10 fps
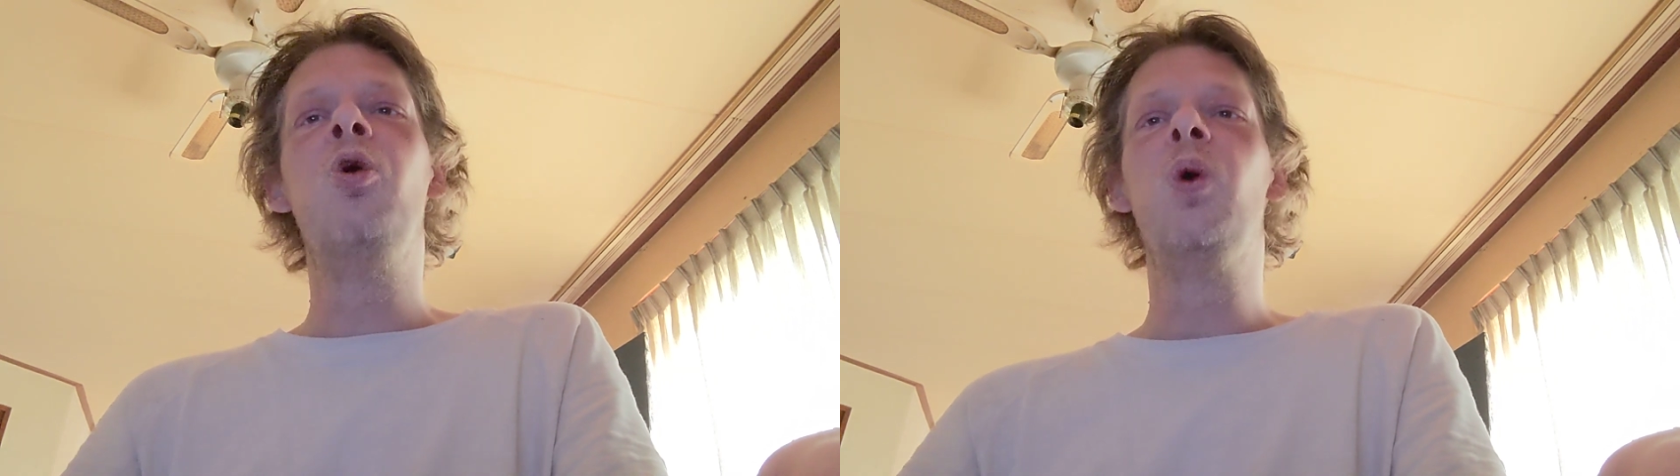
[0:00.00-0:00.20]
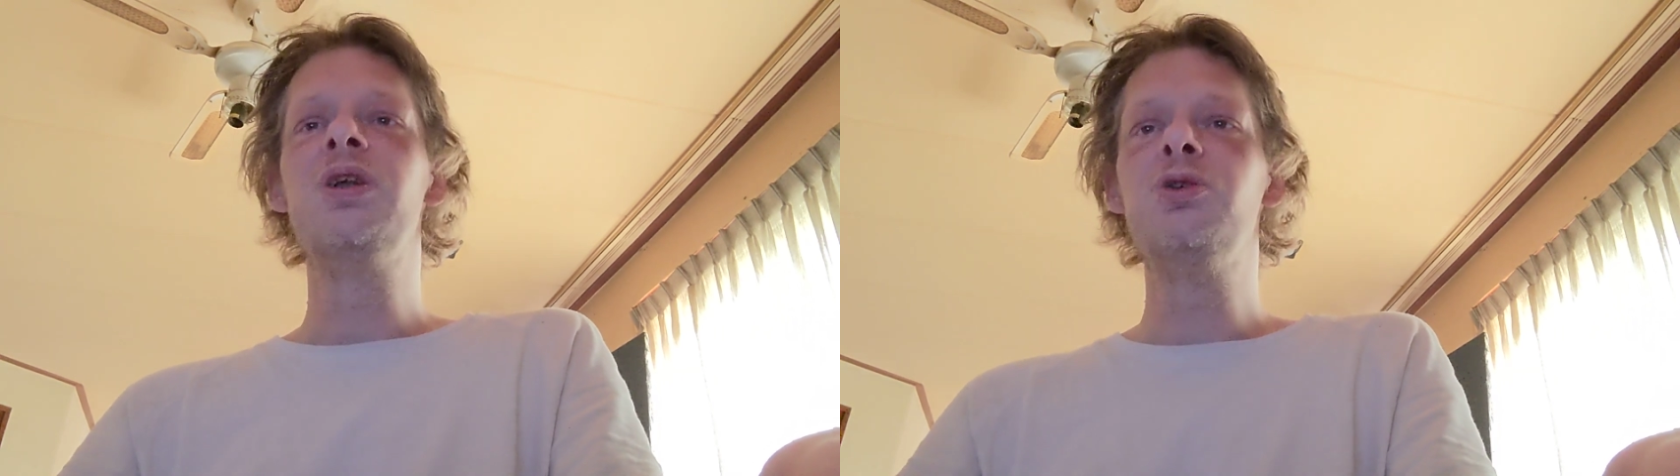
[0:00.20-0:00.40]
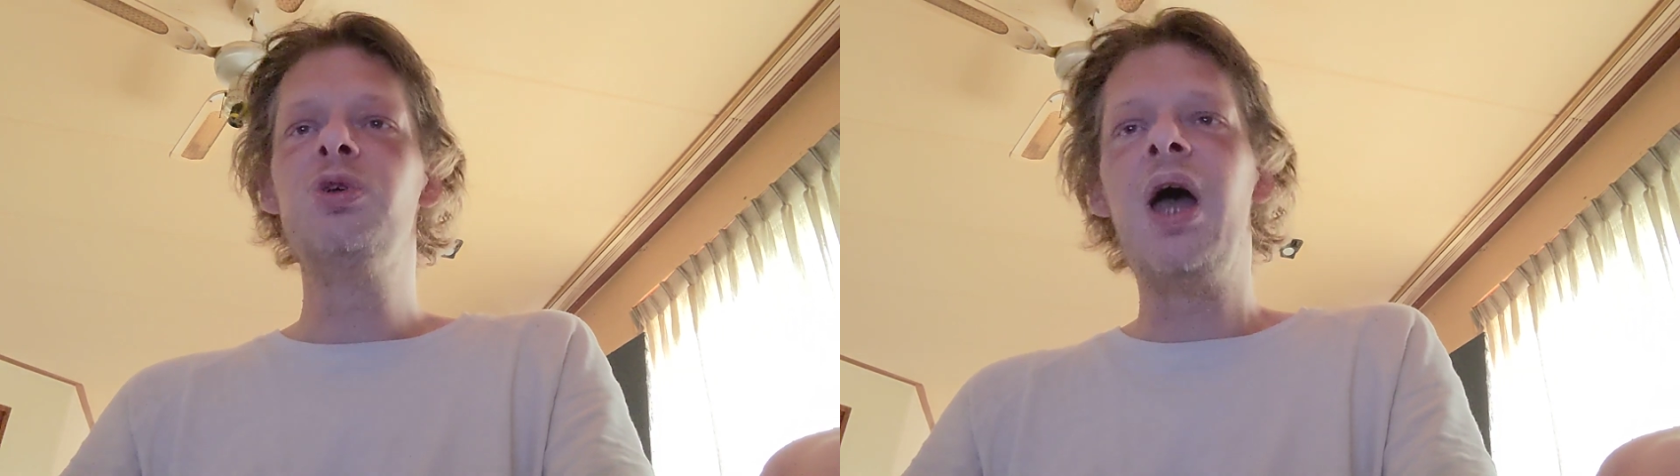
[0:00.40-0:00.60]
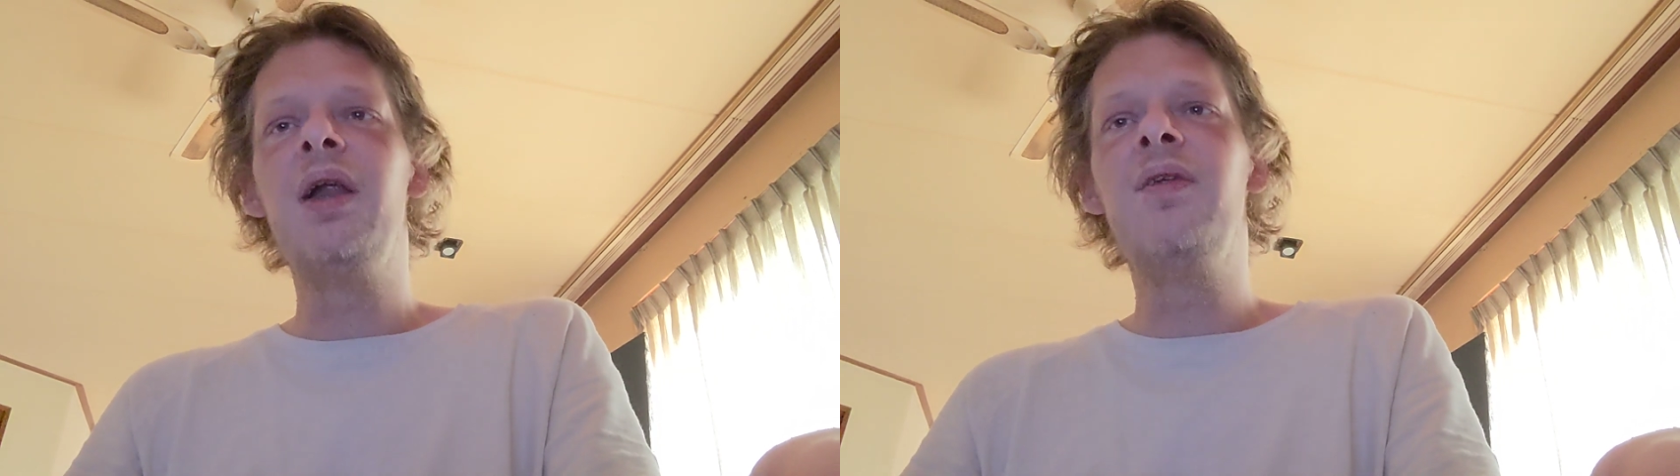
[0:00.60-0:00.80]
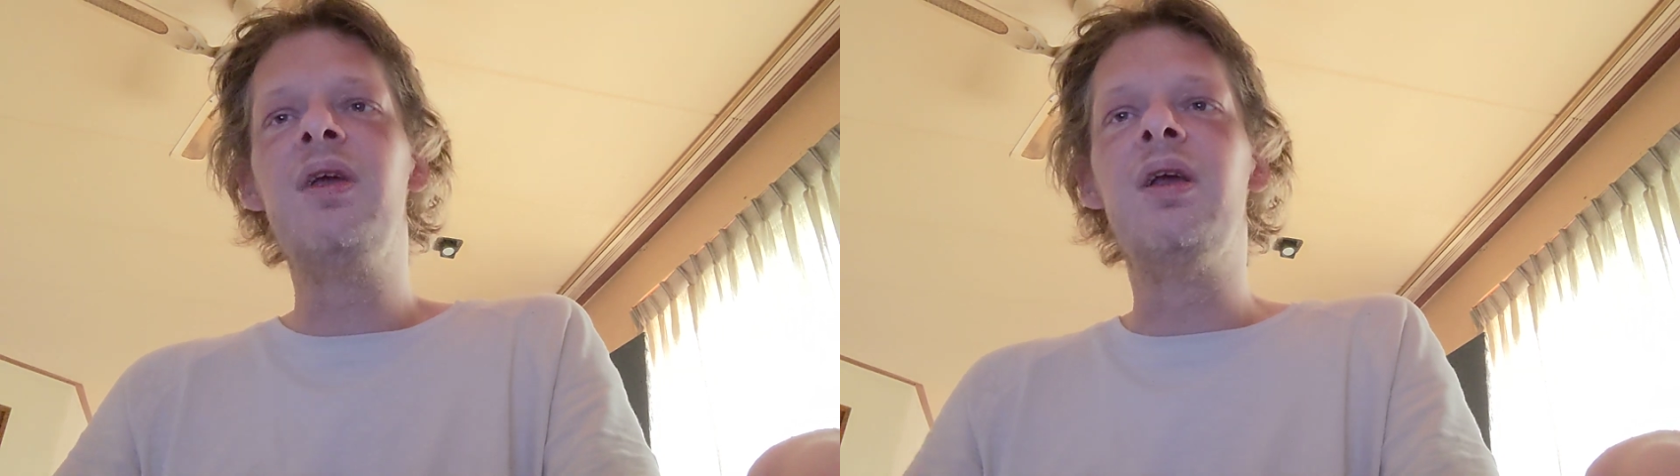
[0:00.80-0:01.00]
What is
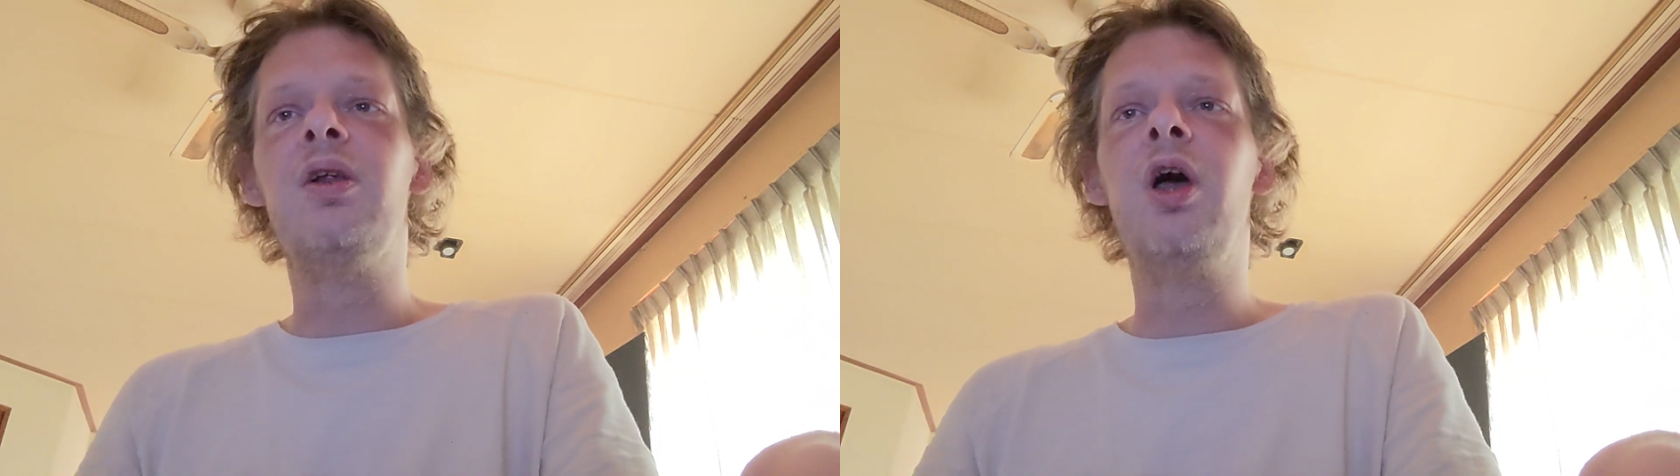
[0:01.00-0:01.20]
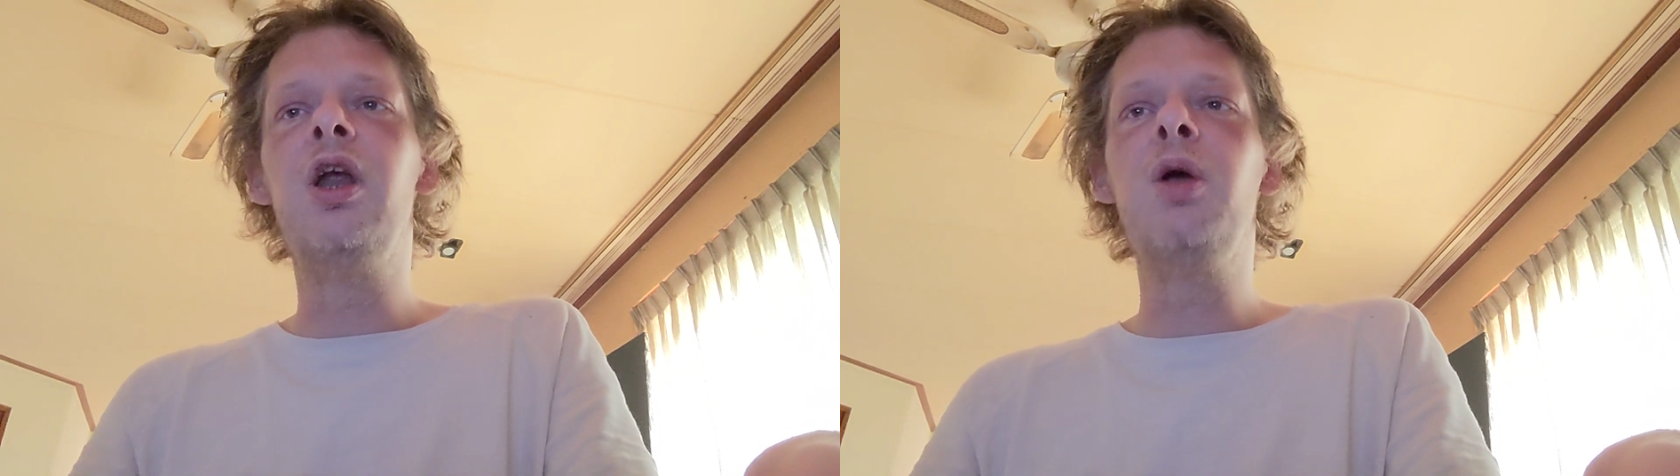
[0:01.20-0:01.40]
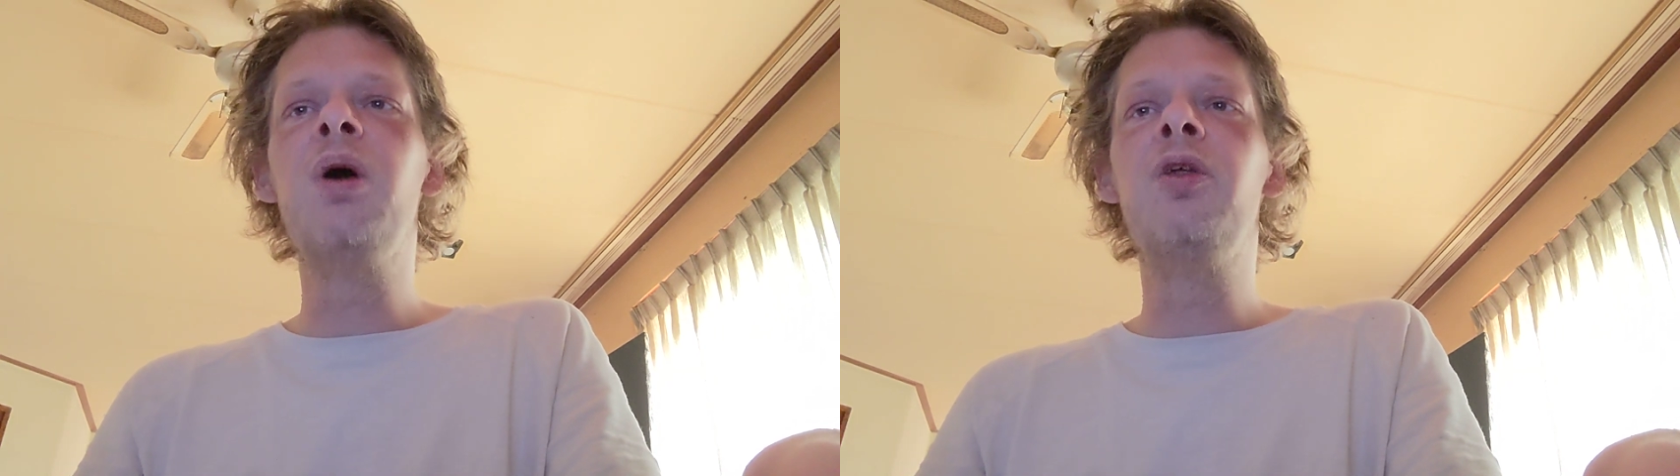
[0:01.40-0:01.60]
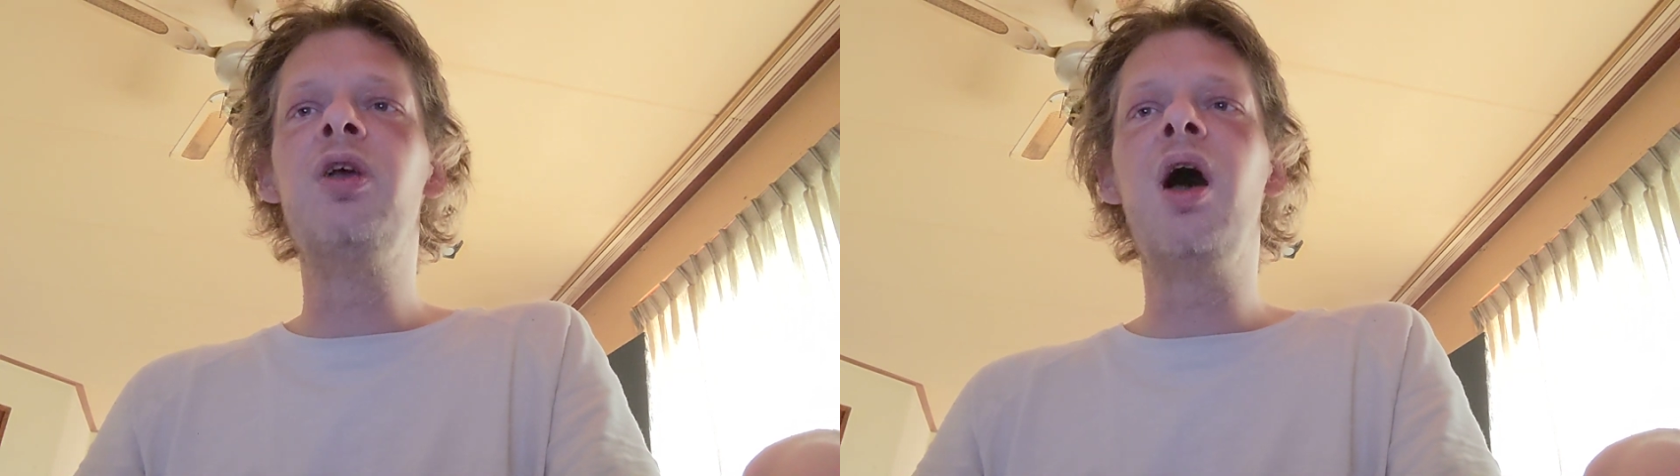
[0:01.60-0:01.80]
reality? Learning about the